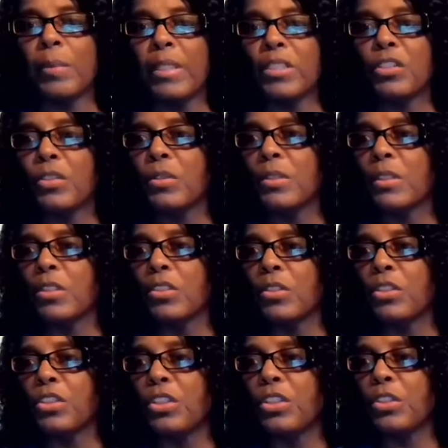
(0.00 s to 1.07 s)
Make sure that
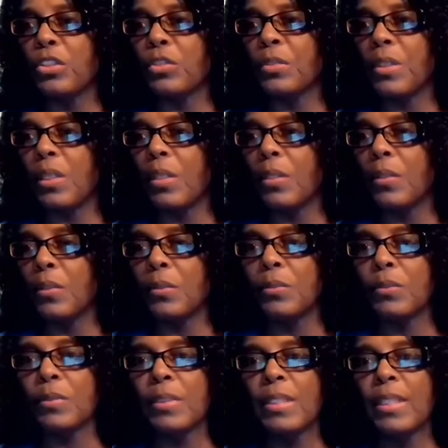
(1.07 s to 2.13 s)
your children are
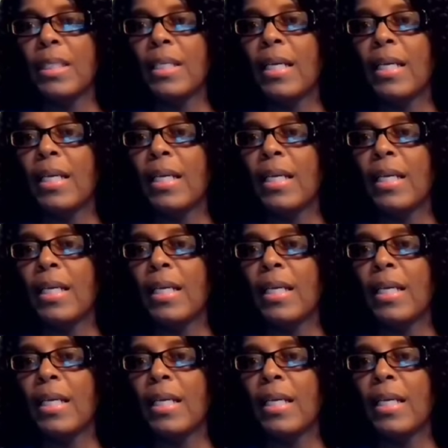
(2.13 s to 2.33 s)
on.